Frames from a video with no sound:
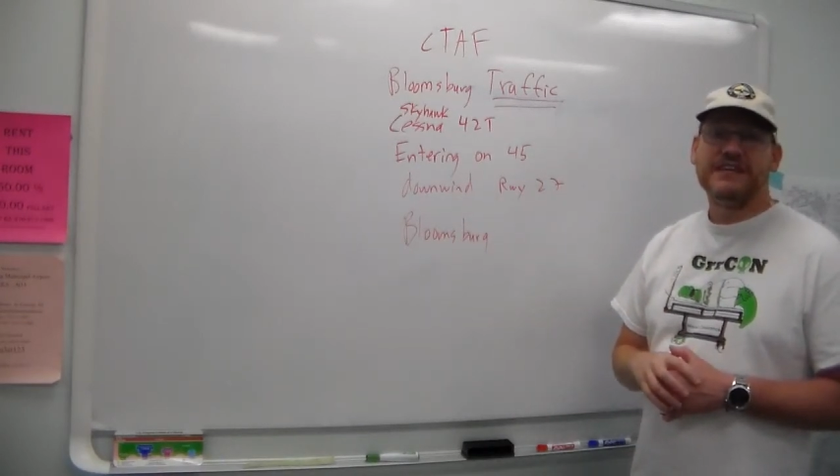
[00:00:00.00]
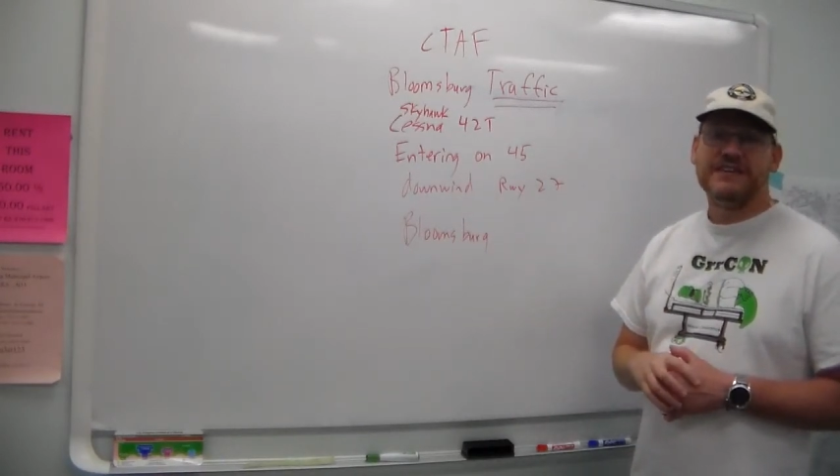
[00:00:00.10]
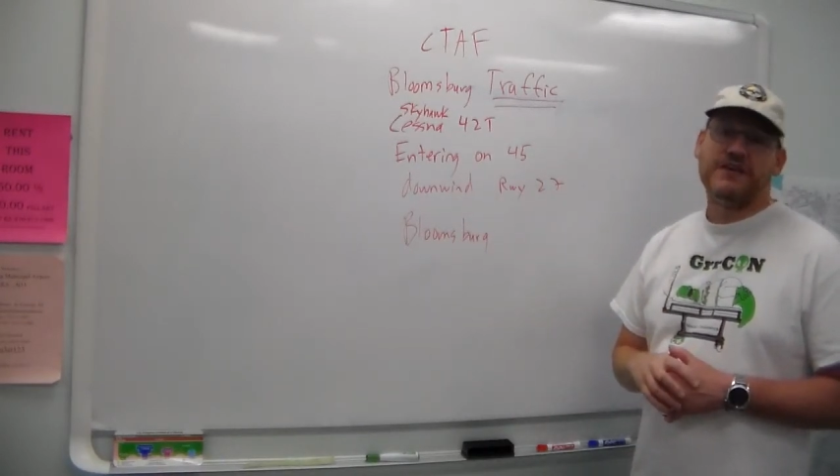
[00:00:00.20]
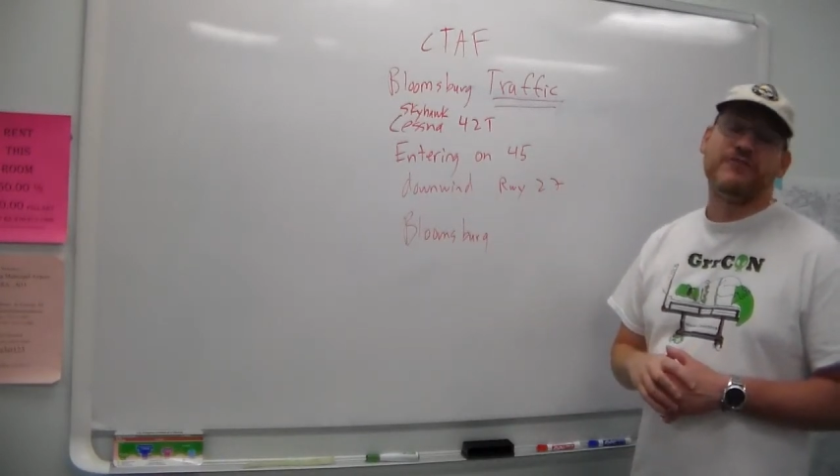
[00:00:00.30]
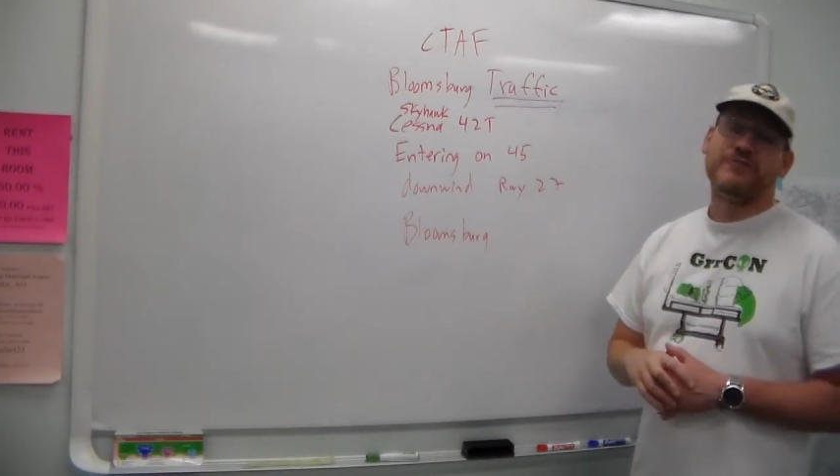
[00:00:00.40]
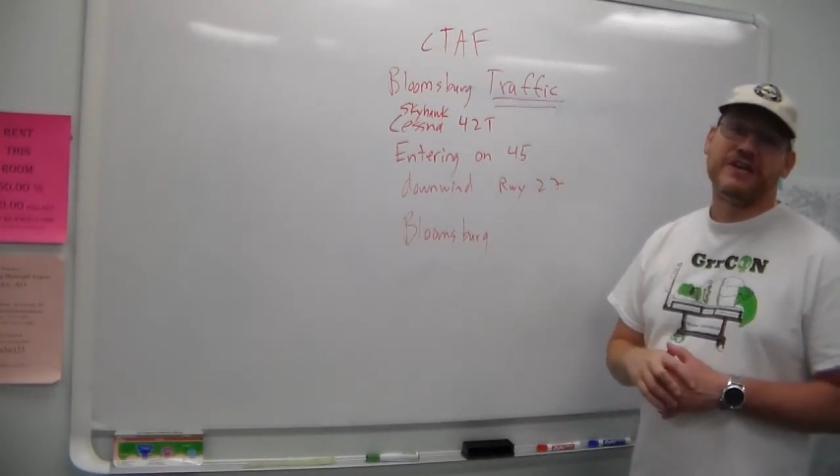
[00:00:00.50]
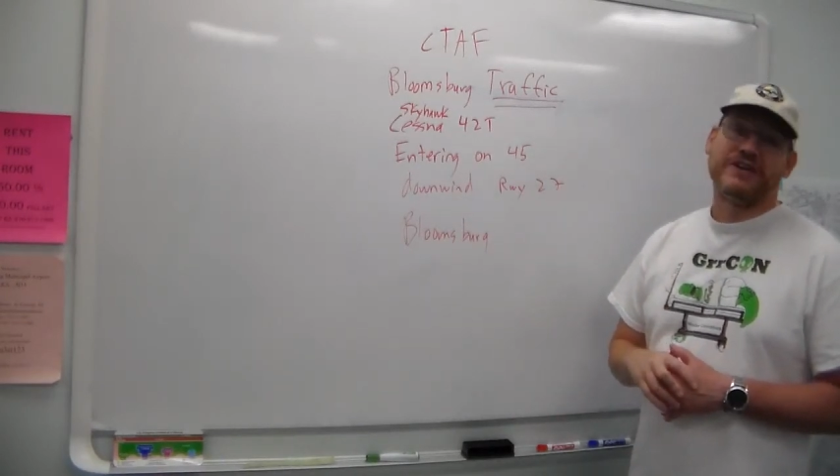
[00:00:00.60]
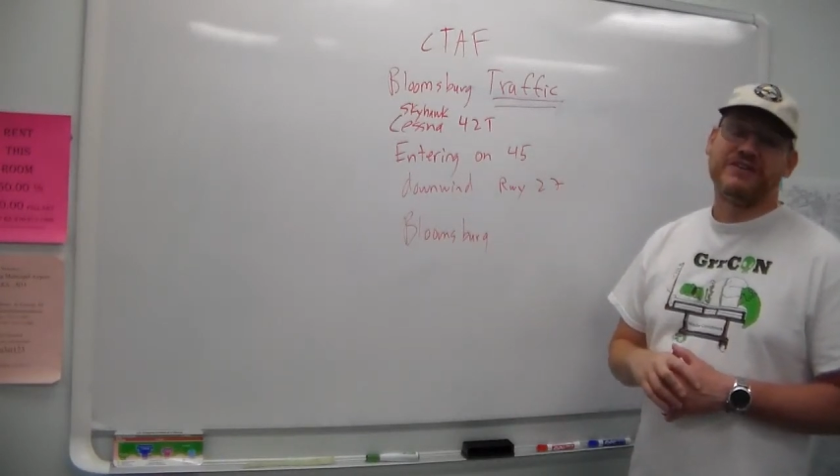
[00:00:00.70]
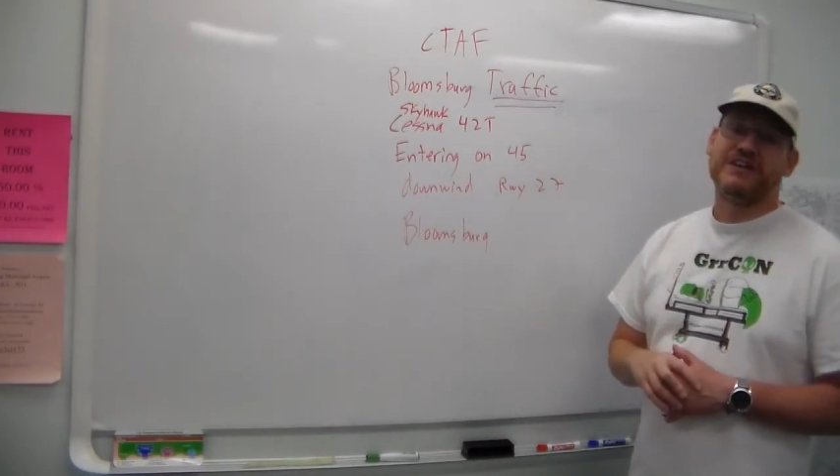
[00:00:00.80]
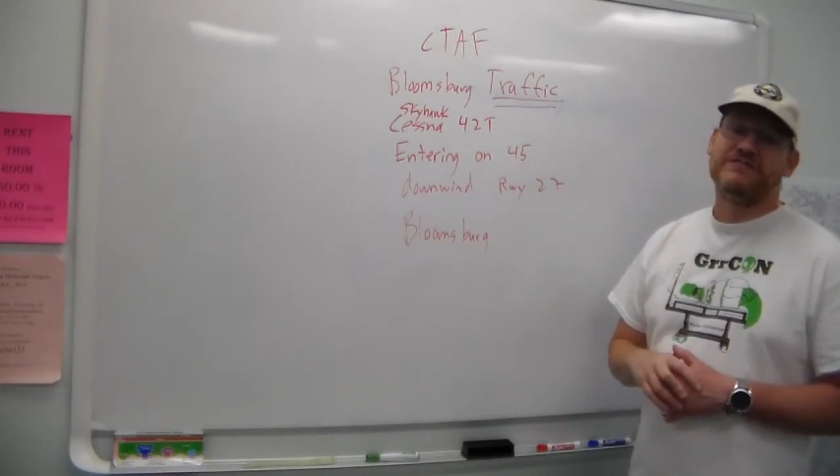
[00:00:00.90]
and that will make
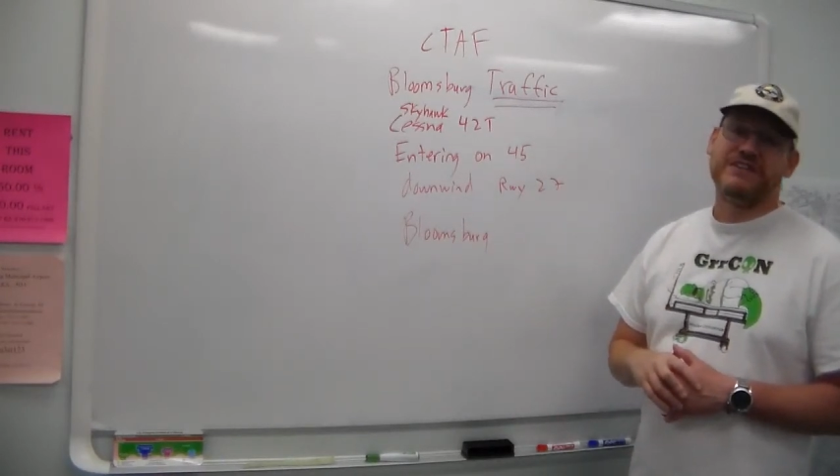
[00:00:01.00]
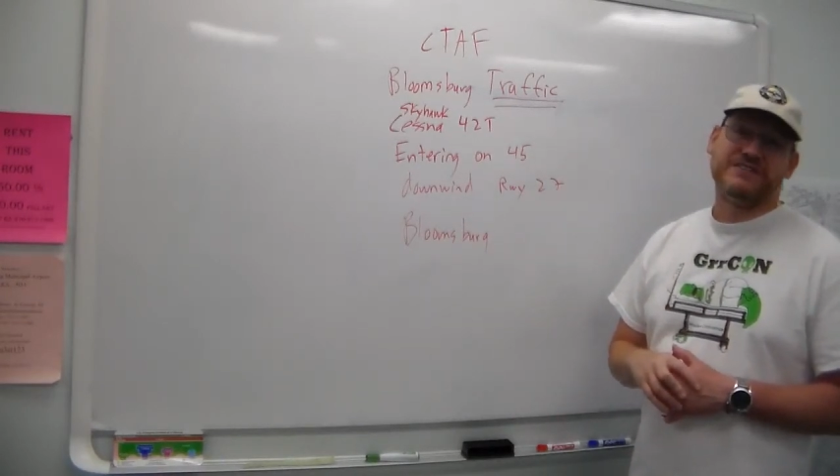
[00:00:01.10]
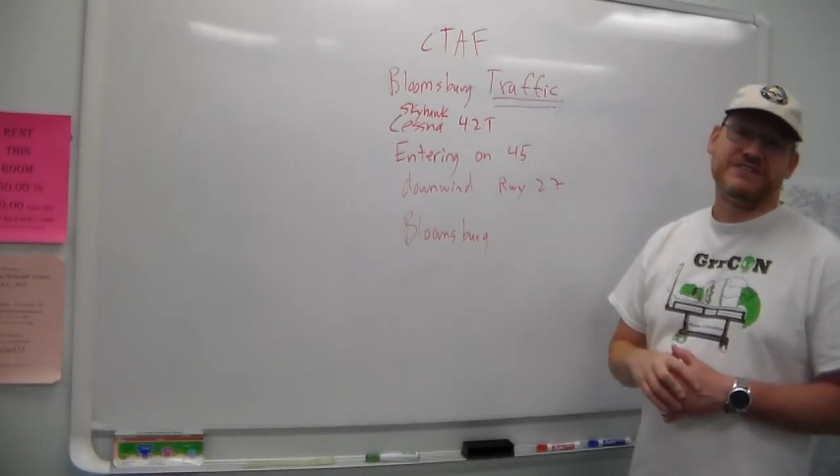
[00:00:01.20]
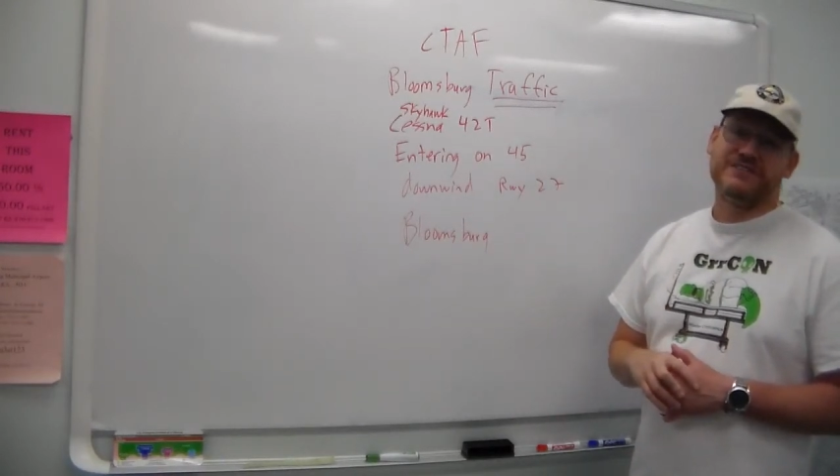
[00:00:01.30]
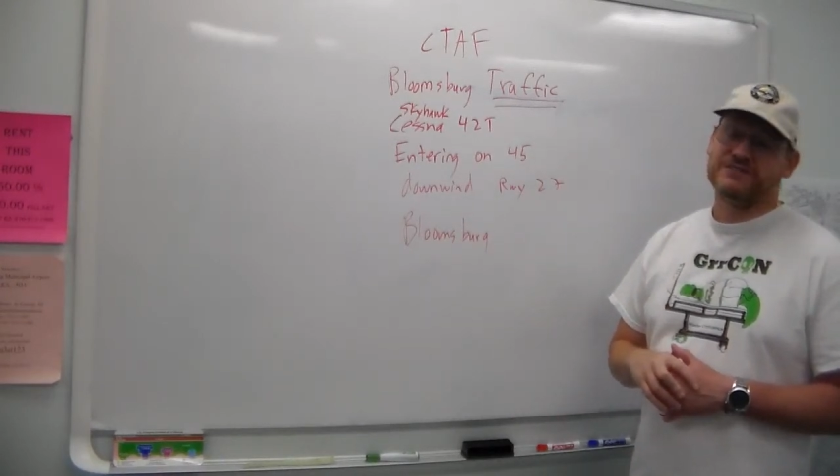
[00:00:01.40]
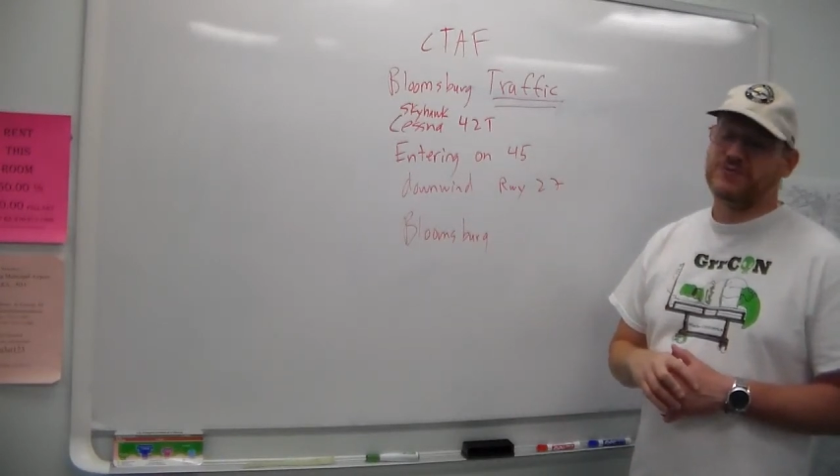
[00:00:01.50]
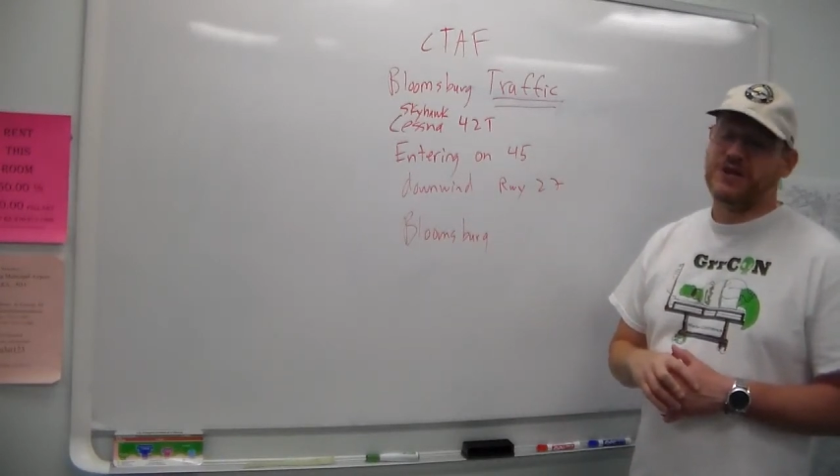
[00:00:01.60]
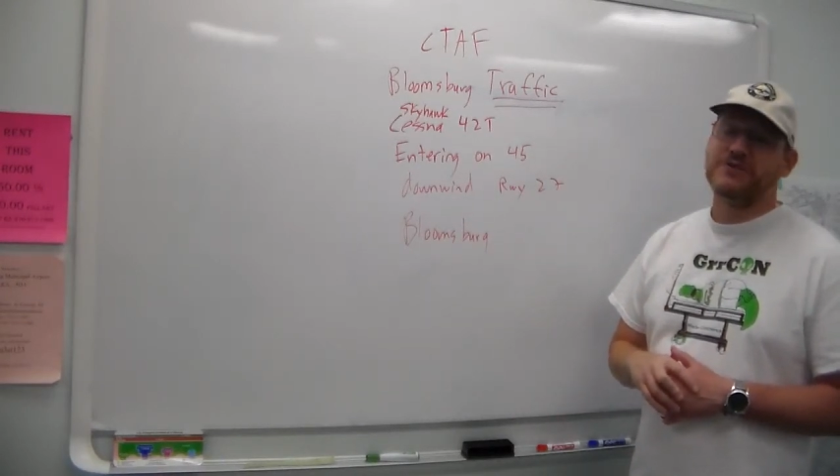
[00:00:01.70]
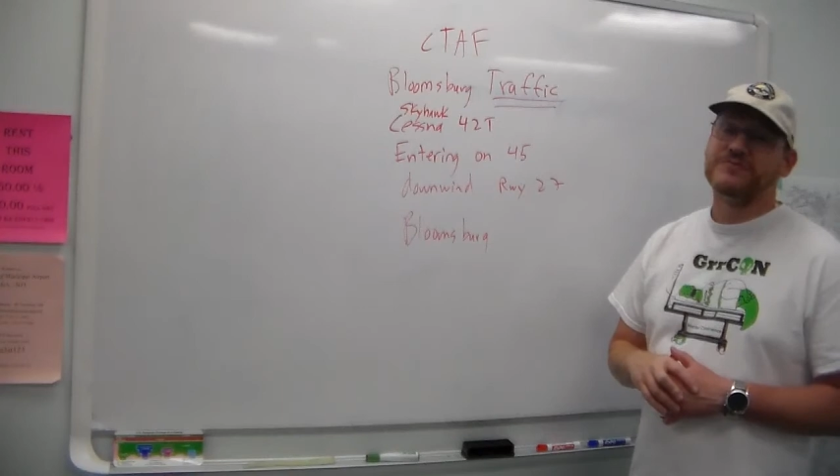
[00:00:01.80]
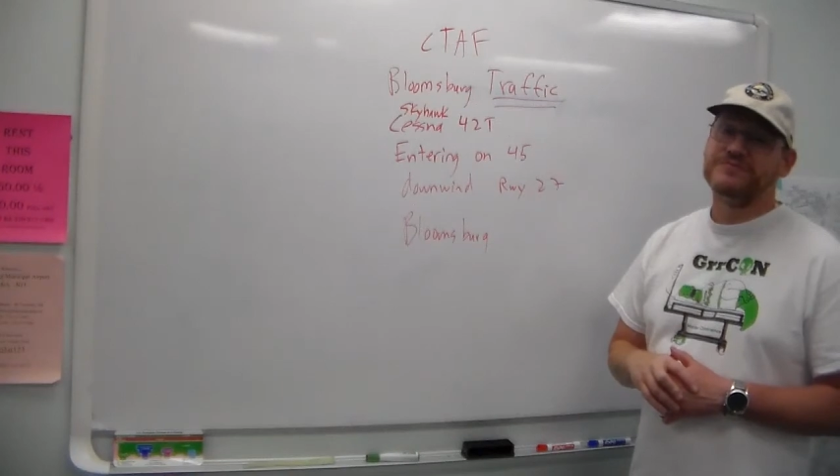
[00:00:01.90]
your life easier as
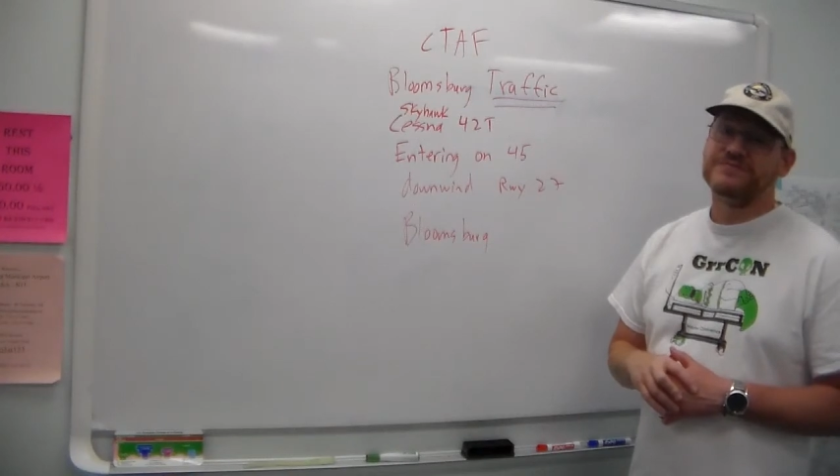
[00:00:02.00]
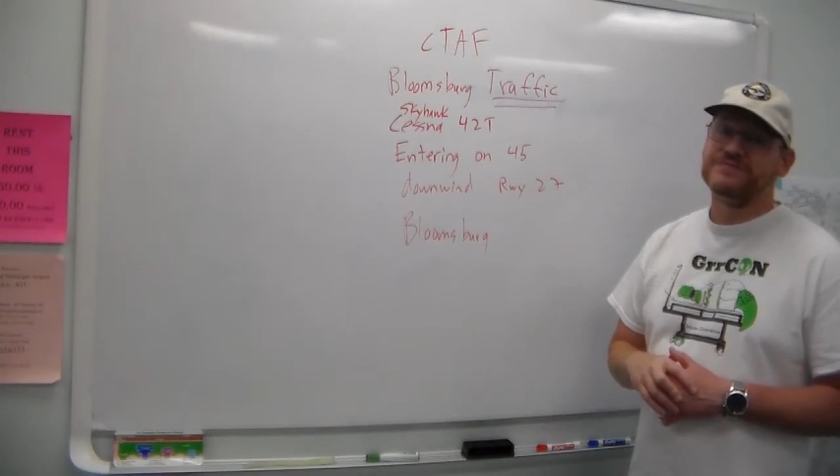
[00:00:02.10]
well.